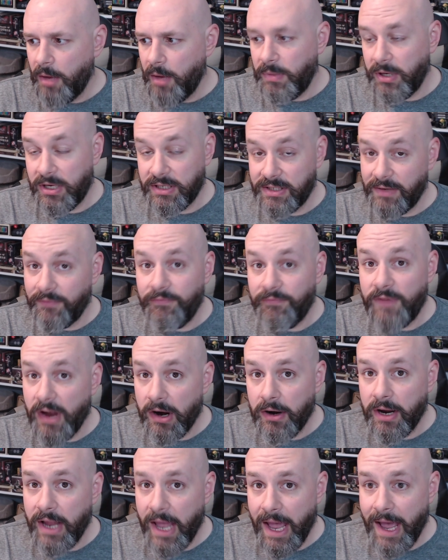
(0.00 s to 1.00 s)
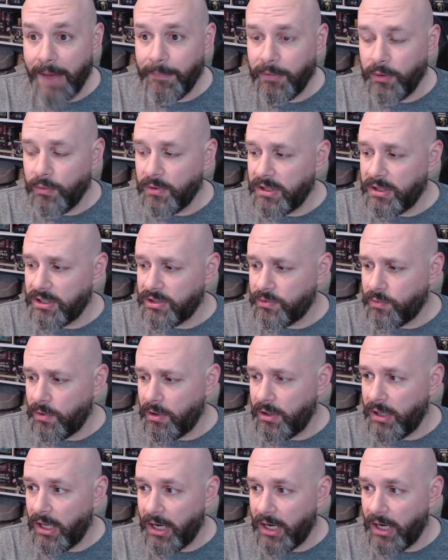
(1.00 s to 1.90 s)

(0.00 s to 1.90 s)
because I'm very happy with this one,